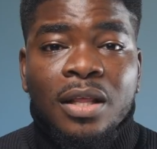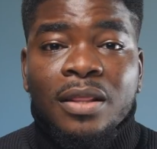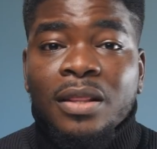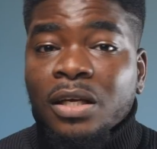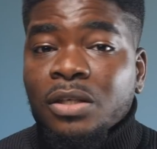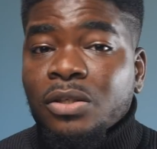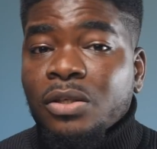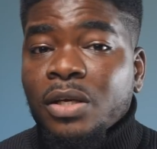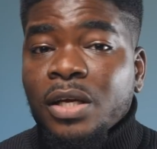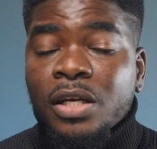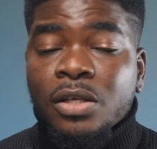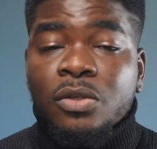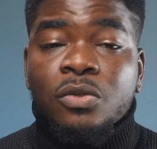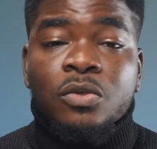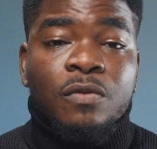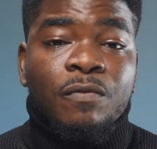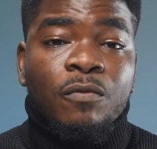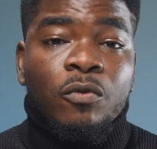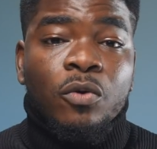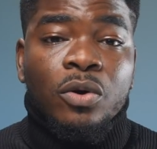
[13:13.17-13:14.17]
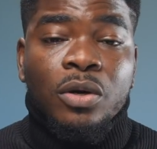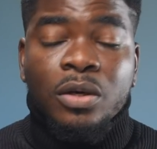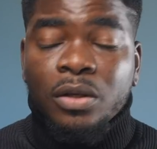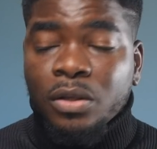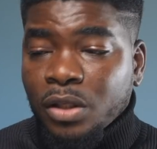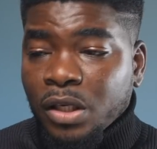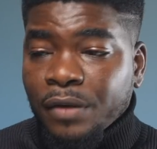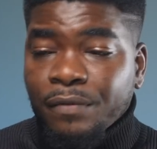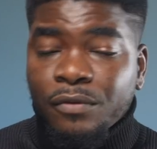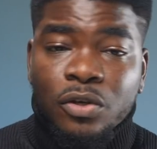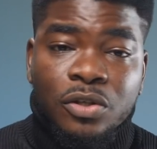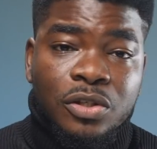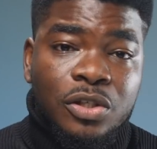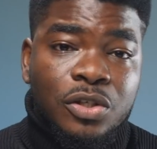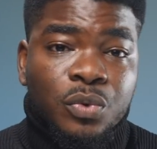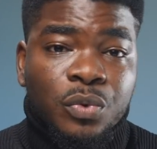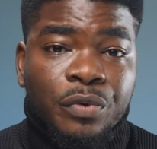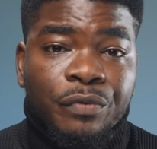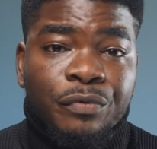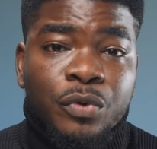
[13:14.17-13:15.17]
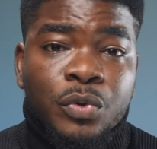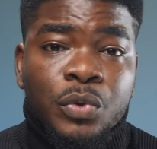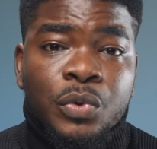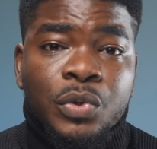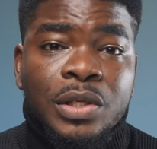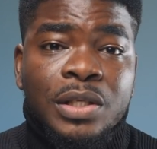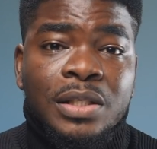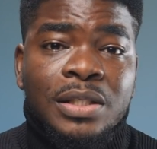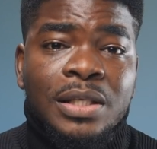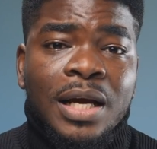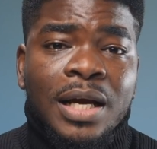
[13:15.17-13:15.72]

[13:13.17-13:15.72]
Thanks to ASUS for giving us this review unit.